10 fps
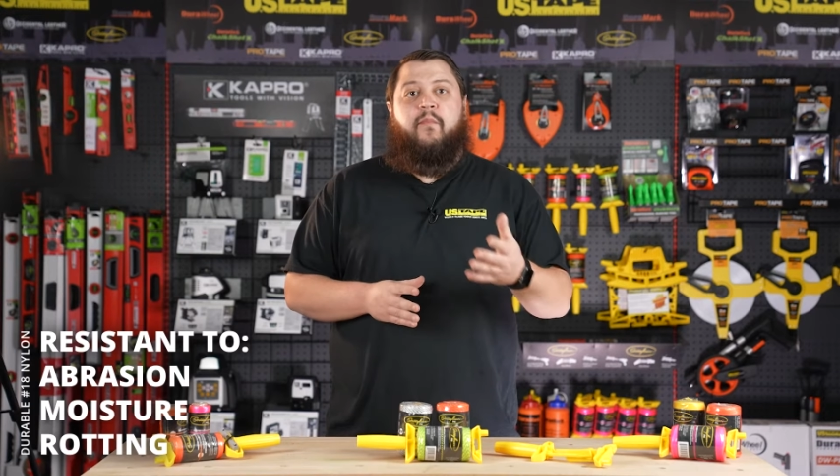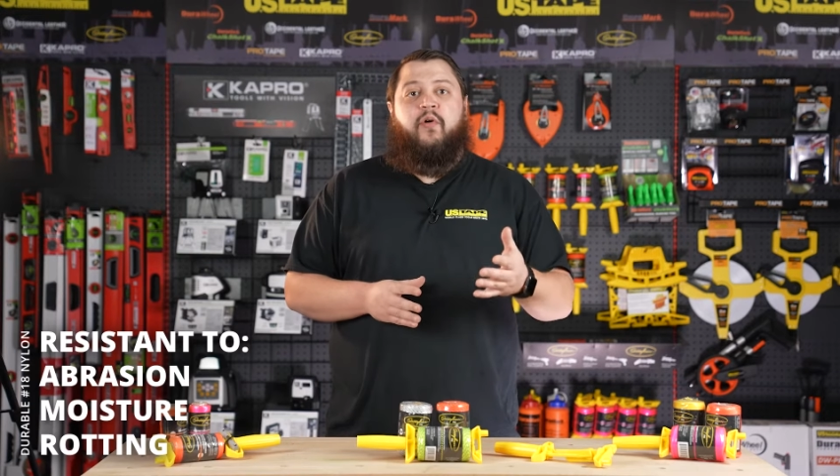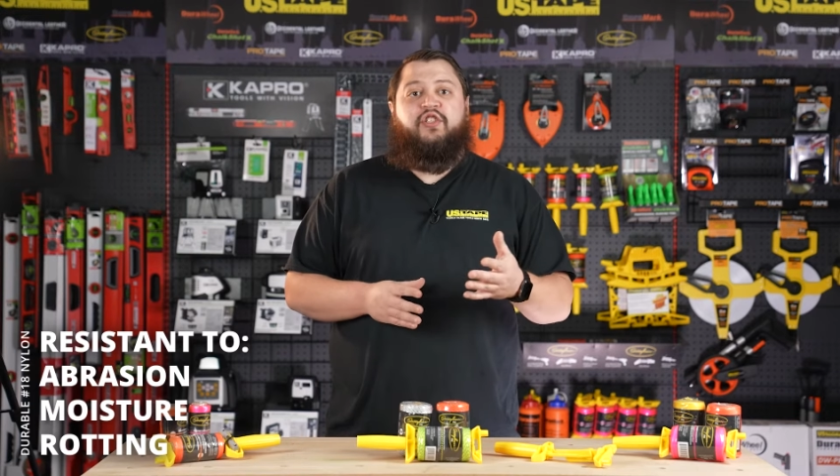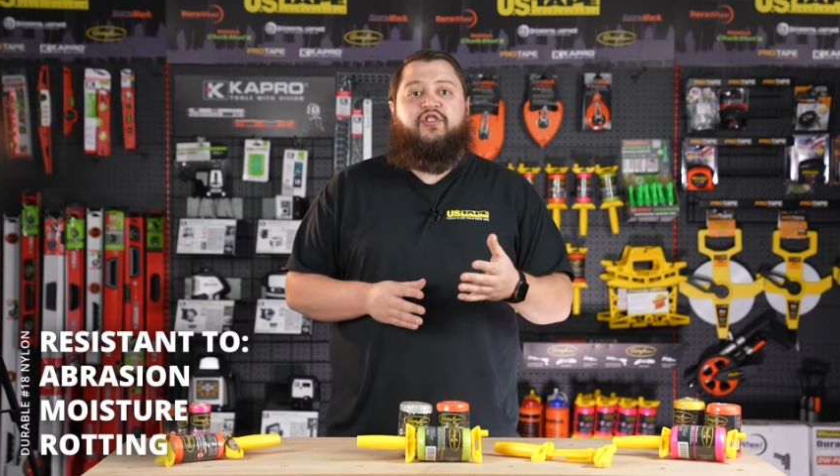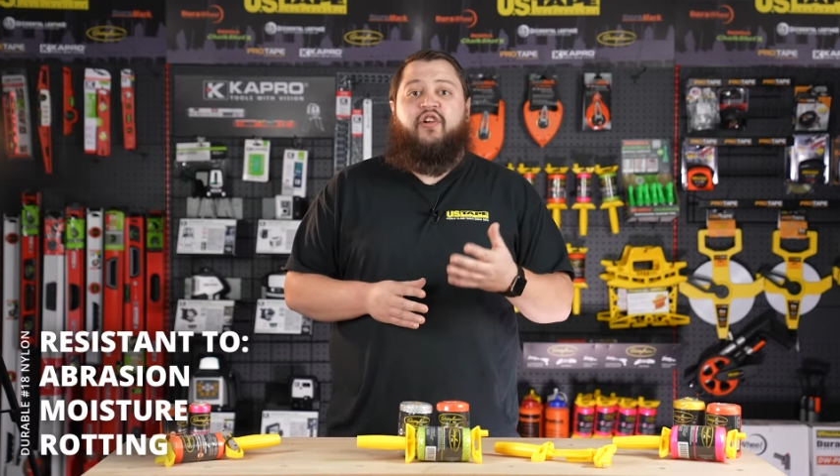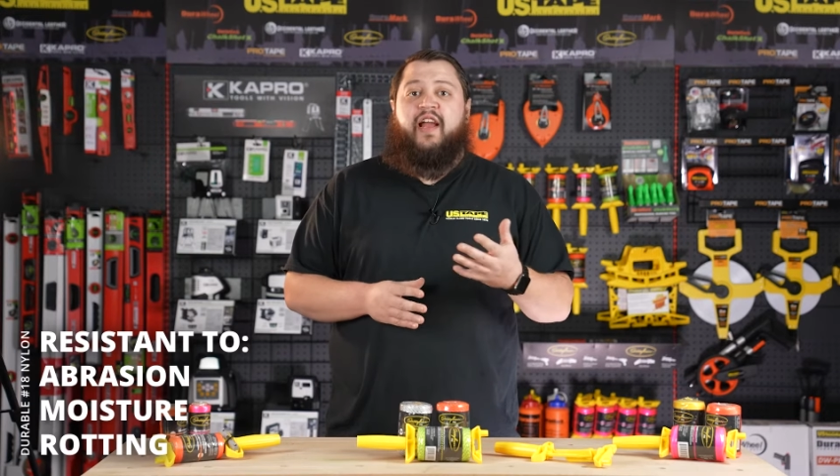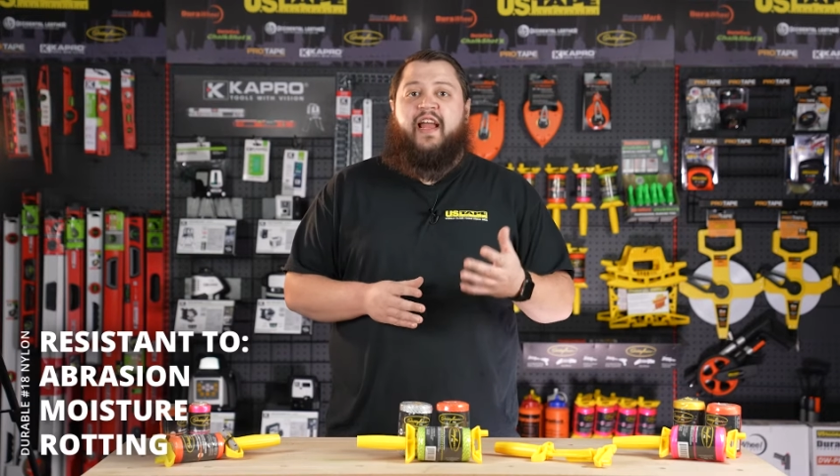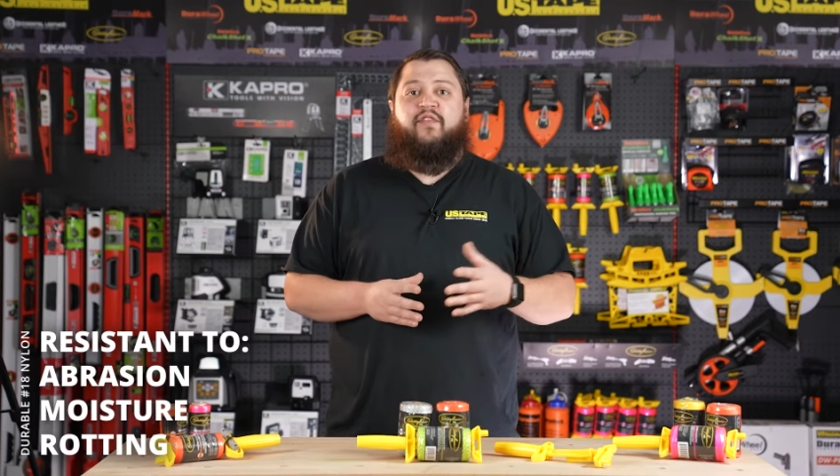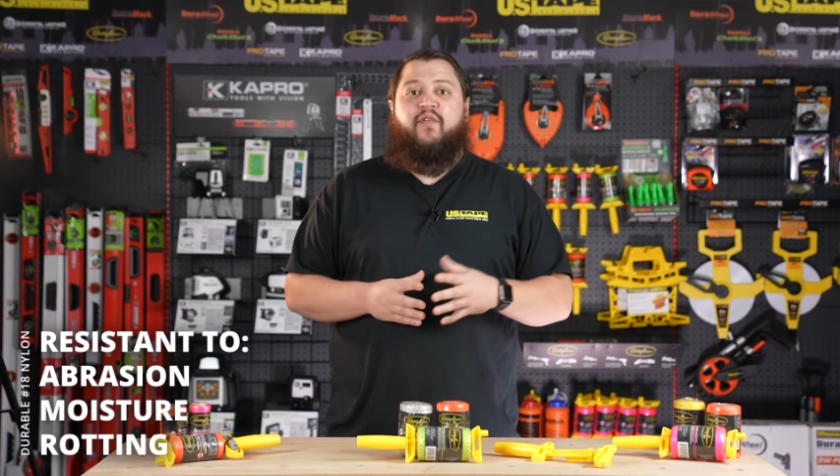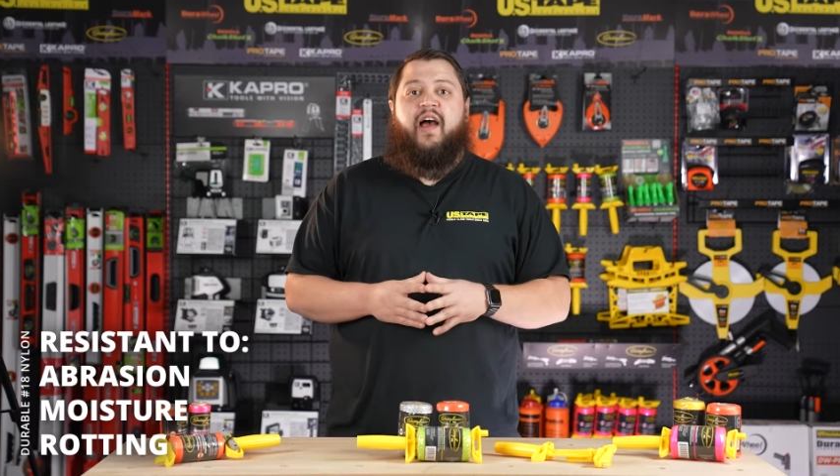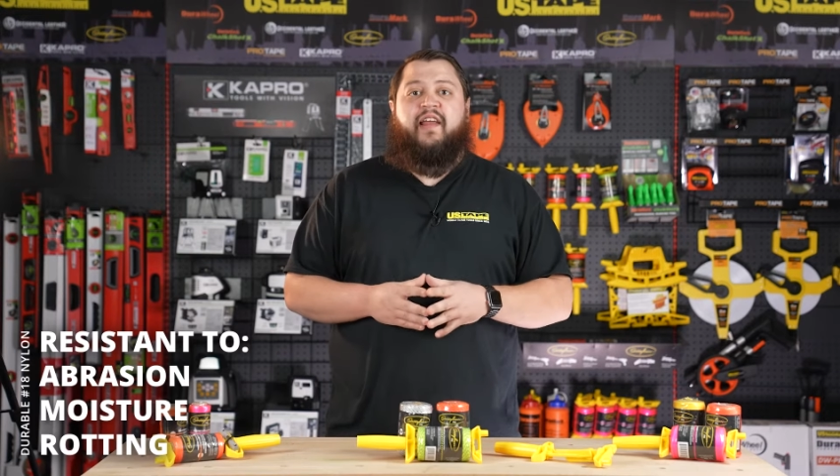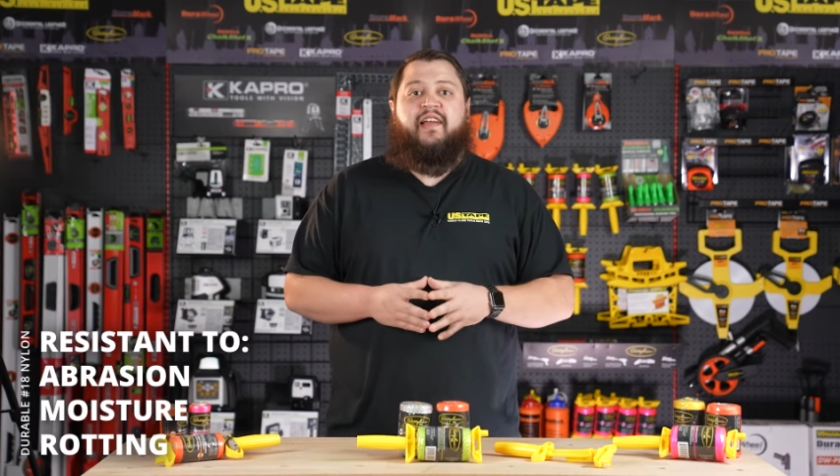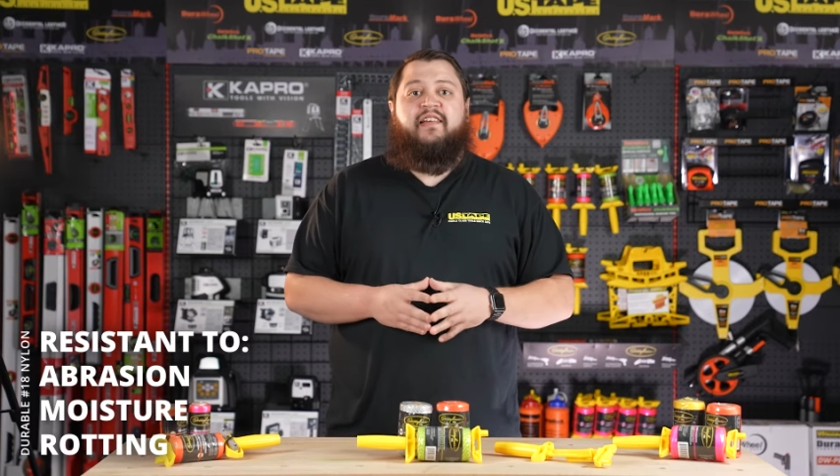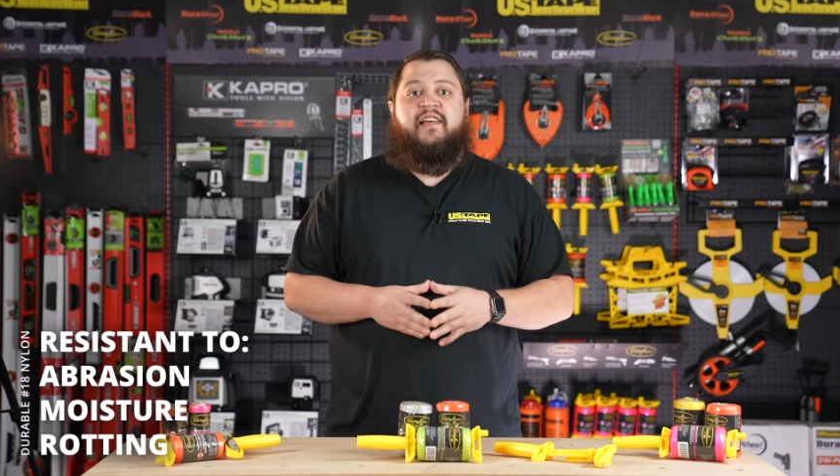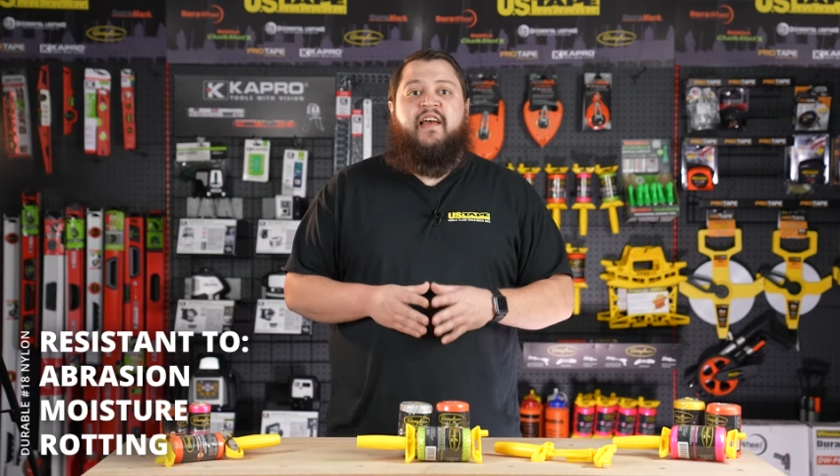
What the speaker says: moisture, and rotting.